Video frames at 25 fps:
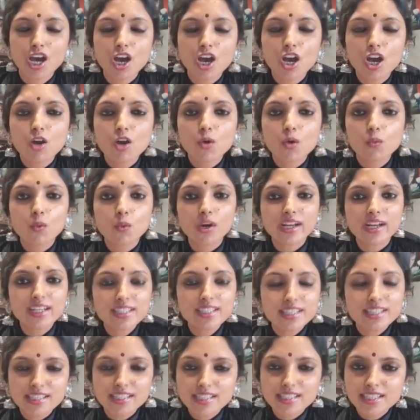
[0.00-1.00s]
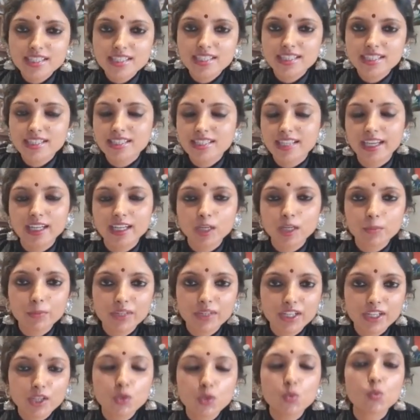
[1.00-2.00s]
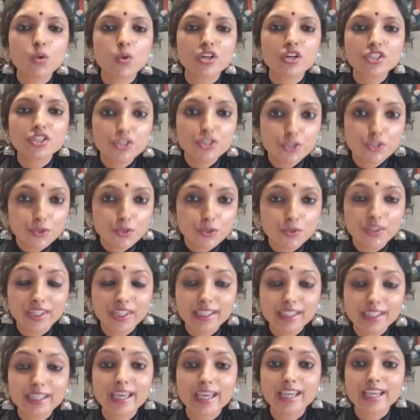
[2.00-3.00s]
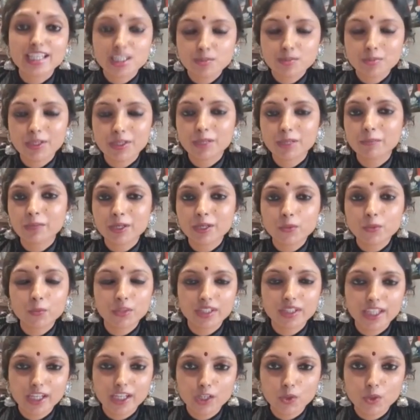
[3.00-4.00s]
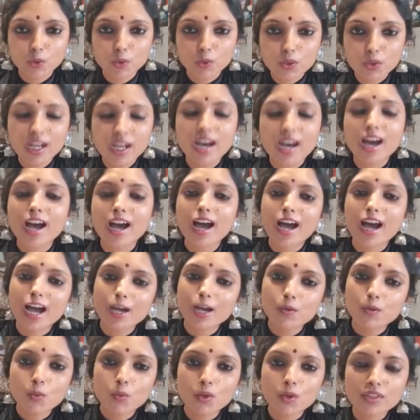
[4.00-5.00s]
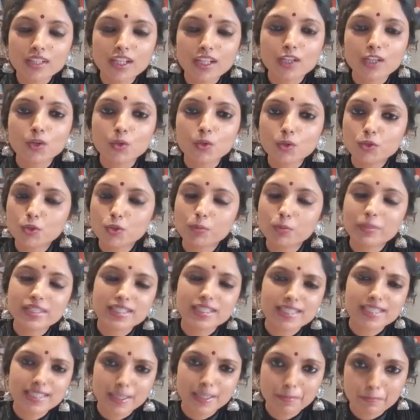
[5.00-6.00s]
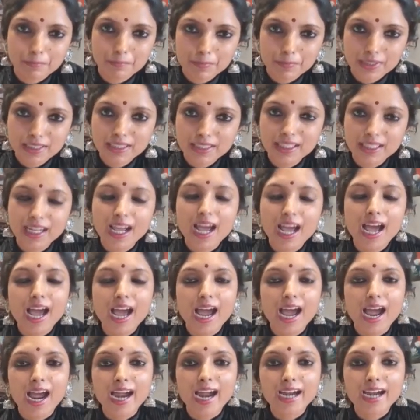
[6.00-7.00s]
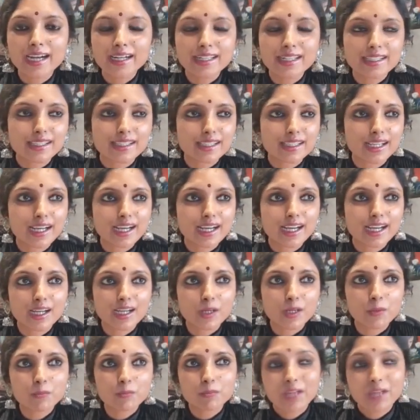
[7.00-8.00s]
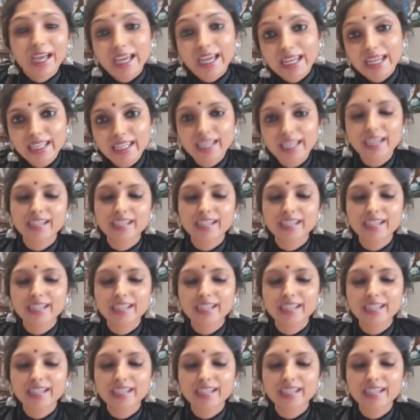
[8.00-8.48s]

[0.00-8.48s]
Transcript: What I suggest is, anybody who wants to really experiment with their look, I want the look to be simple and elegant,